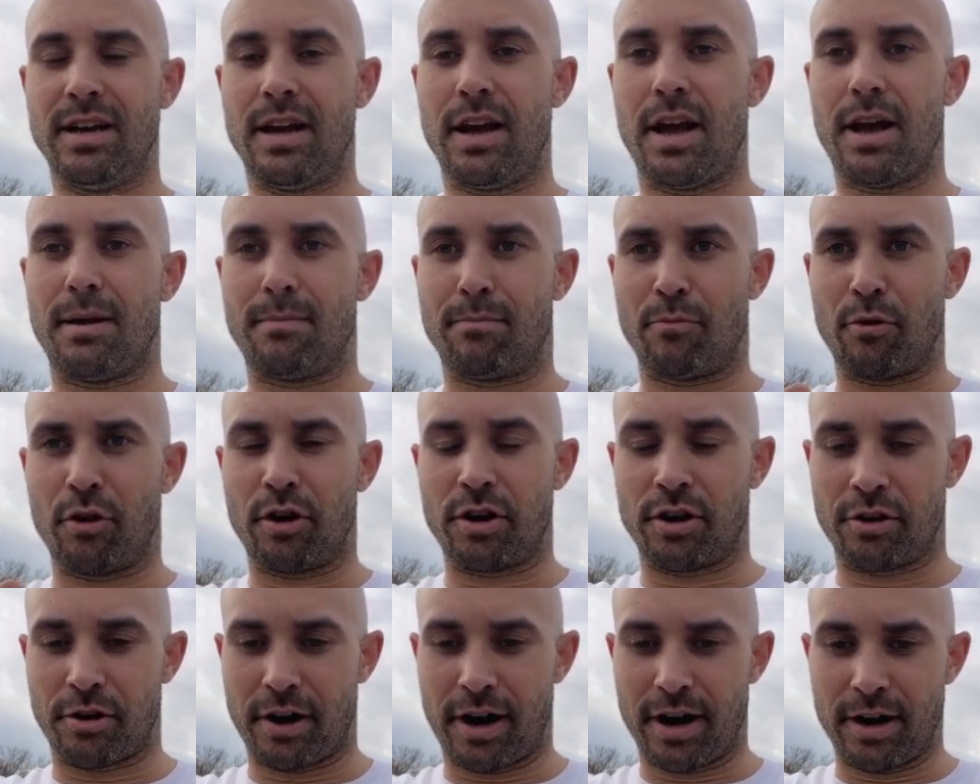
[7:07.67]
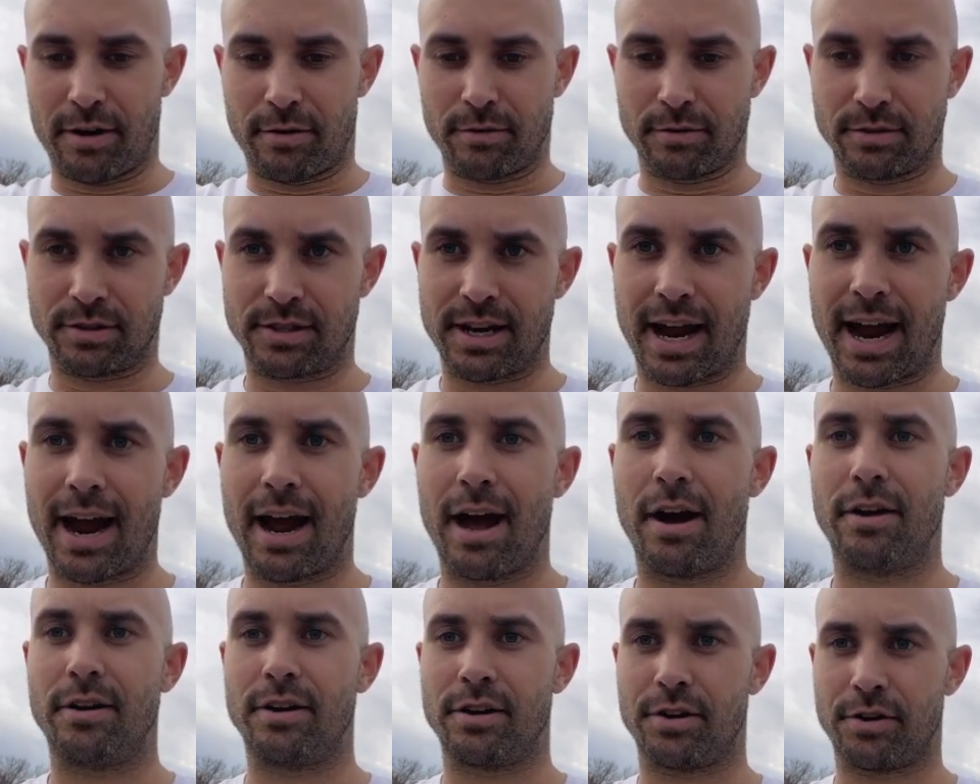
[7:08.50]
And bring your ankles
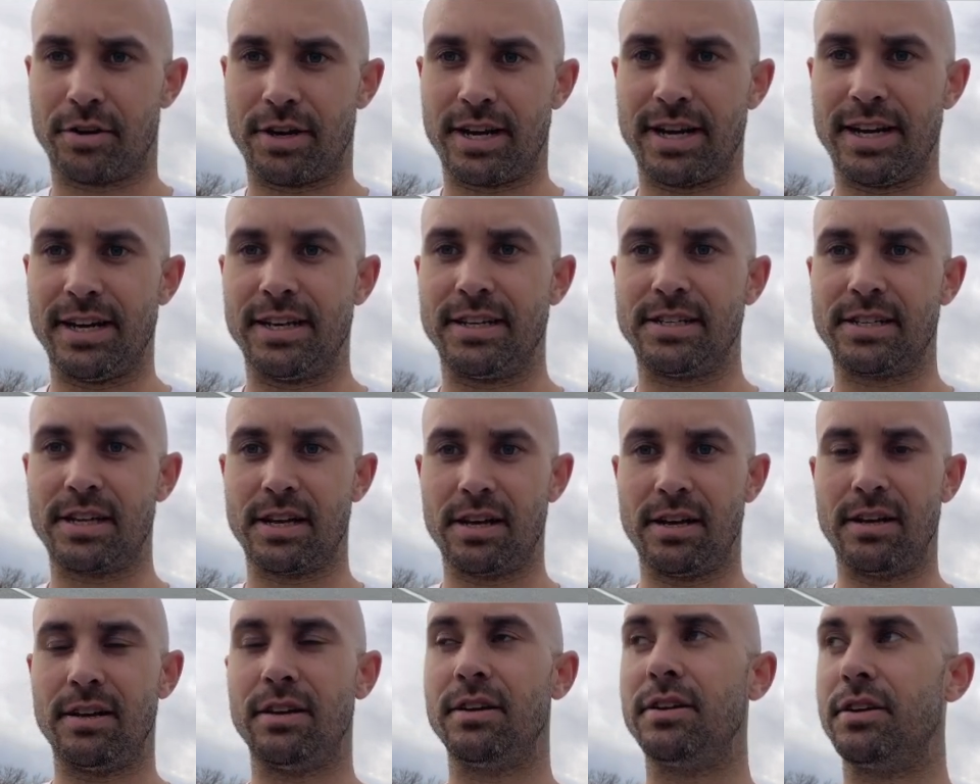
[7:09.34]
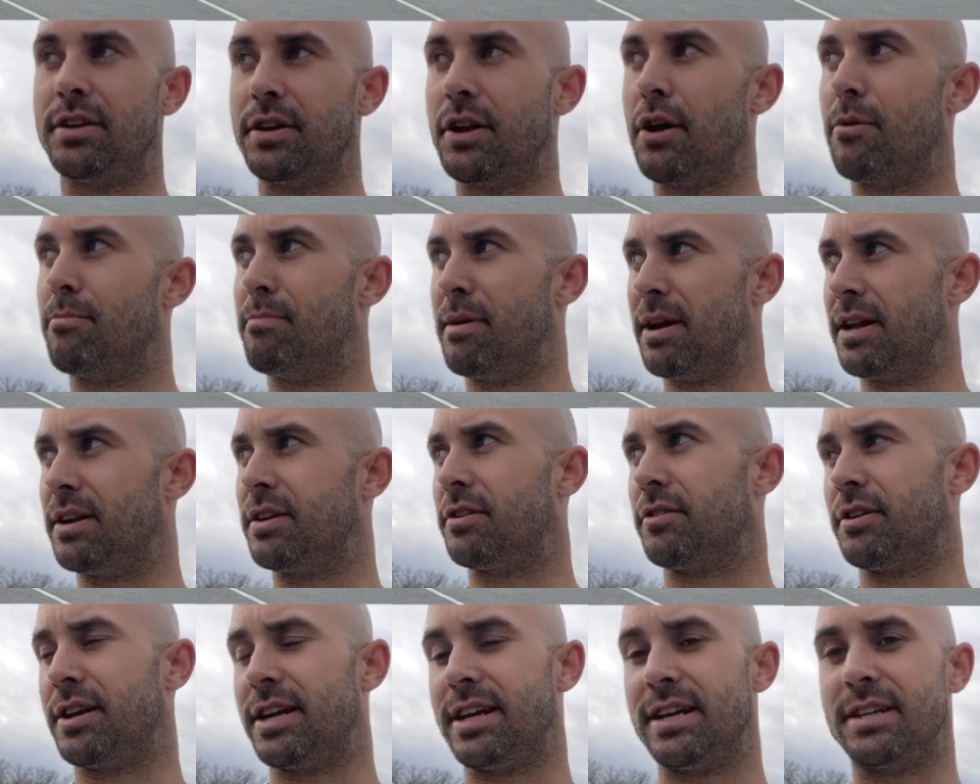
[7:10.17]
down and your knees, you know, bend
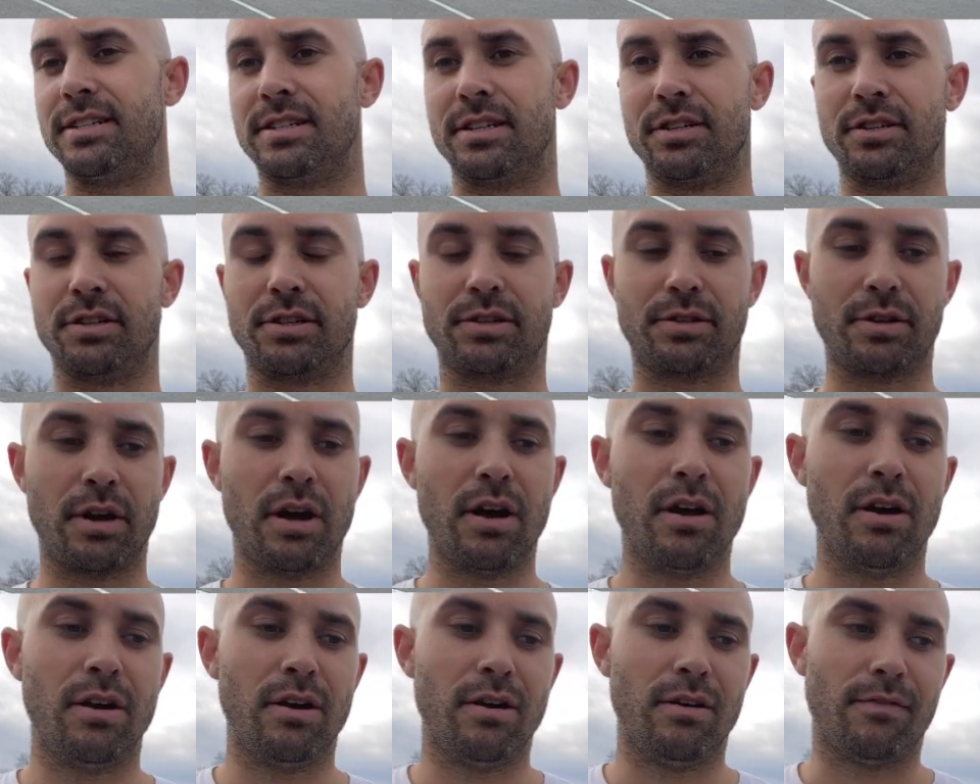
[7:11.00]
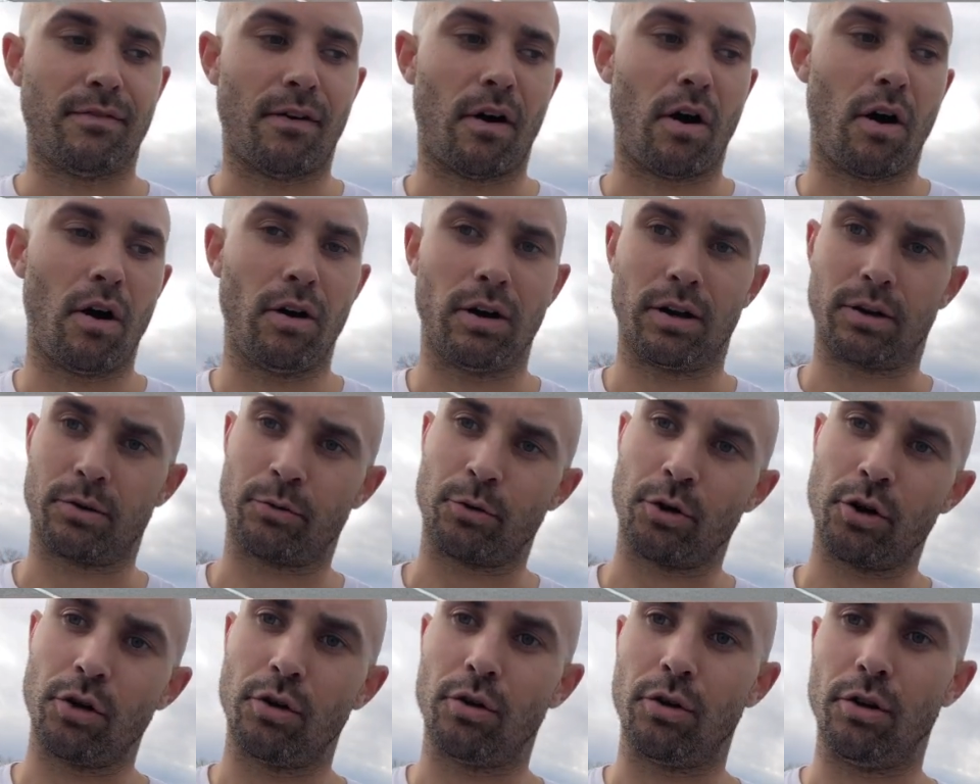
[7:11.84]
your knees and just fall and
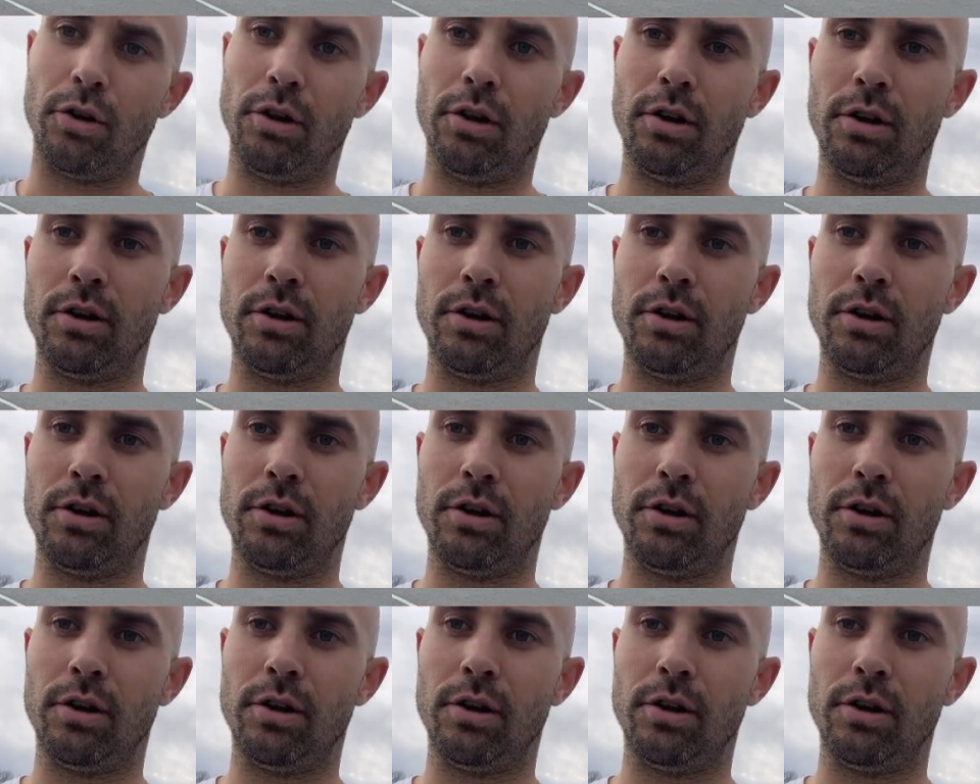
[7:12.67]
roll